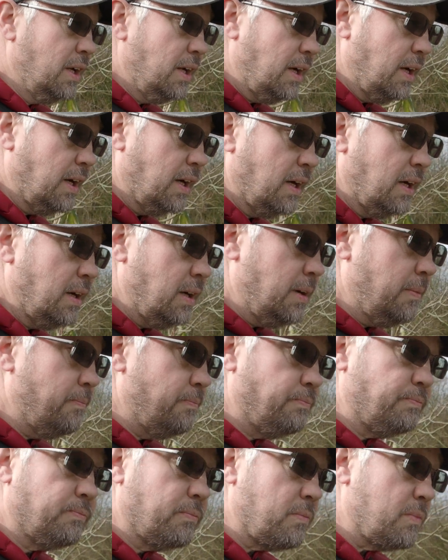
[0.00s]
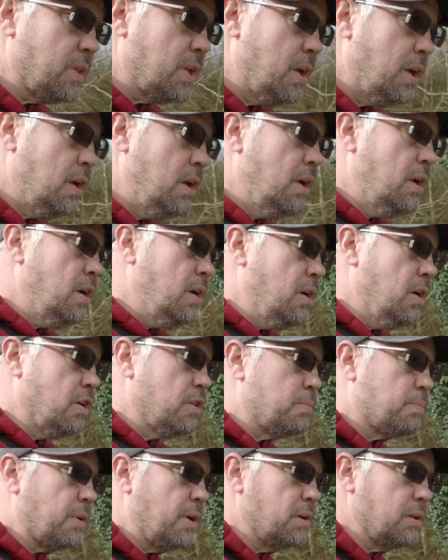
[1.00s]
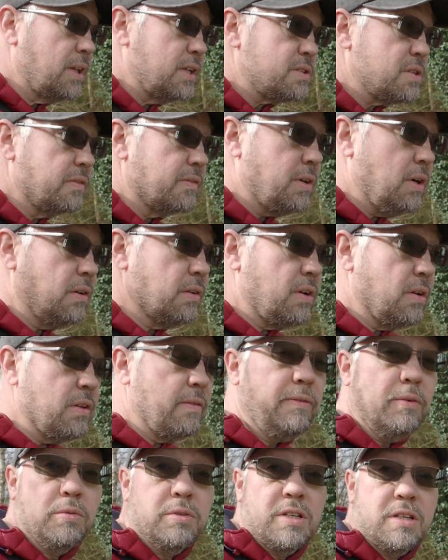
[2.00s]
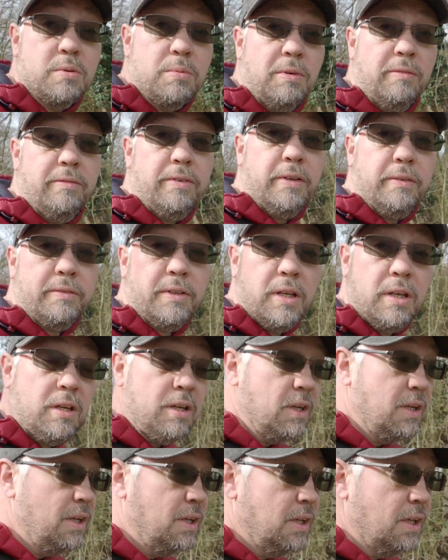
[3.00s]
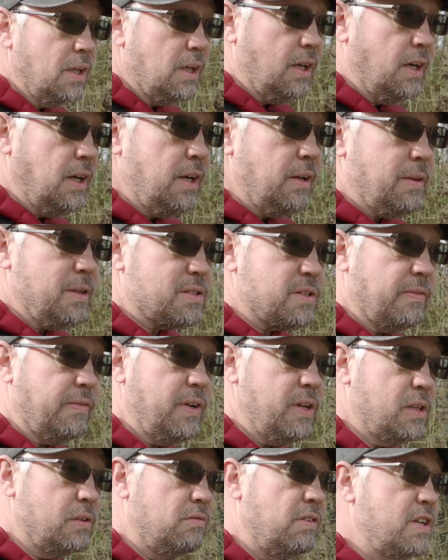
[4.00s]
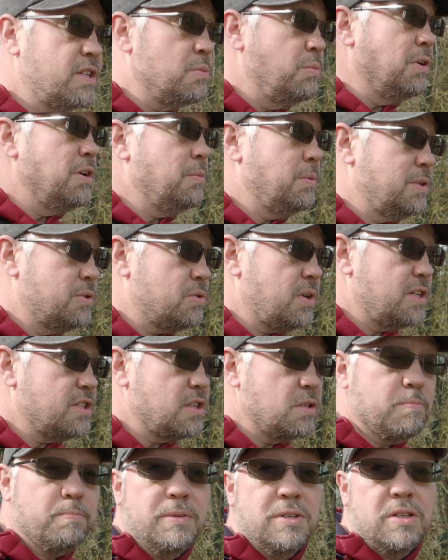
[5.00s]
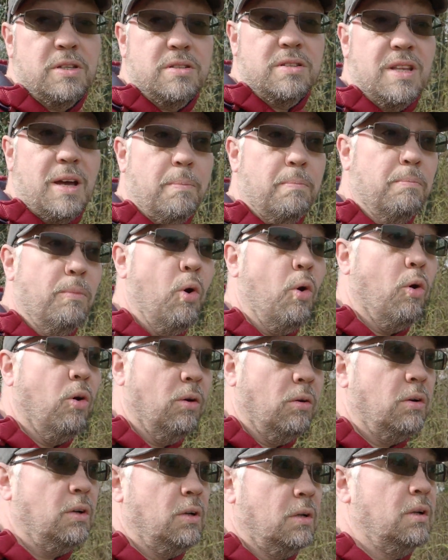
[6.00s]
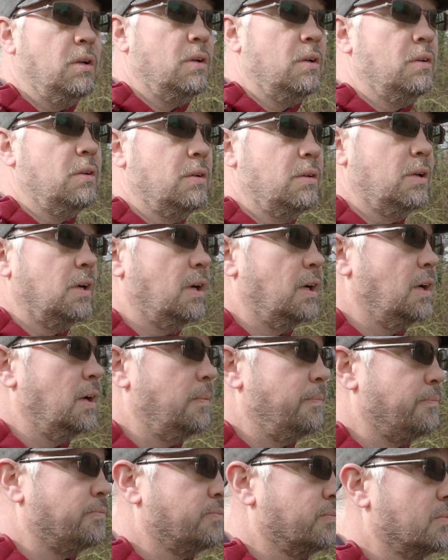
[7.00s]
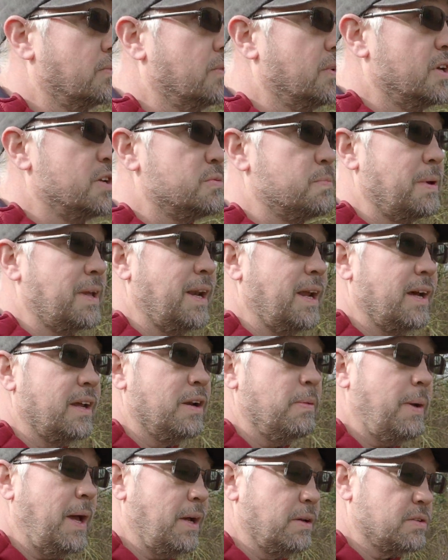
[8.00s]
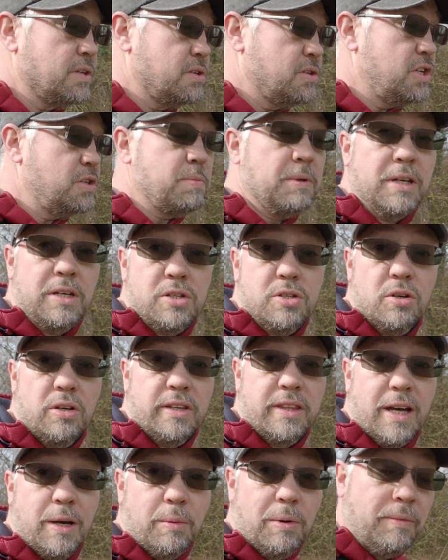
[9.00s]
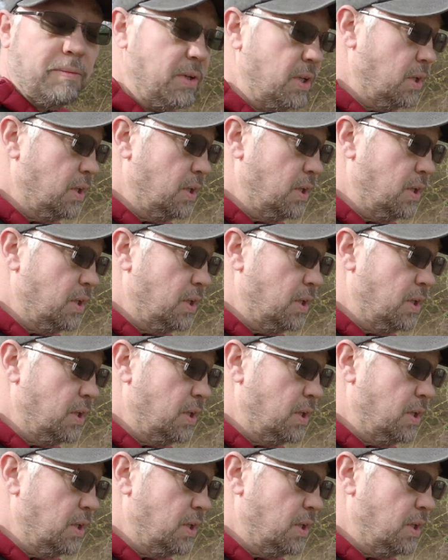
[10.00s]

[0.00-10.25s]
Other Pro glass I've got the 40-150. That's a fairly recent one. I mean, Tracy's been using that more, has been out and about, so she's been enjoying that one.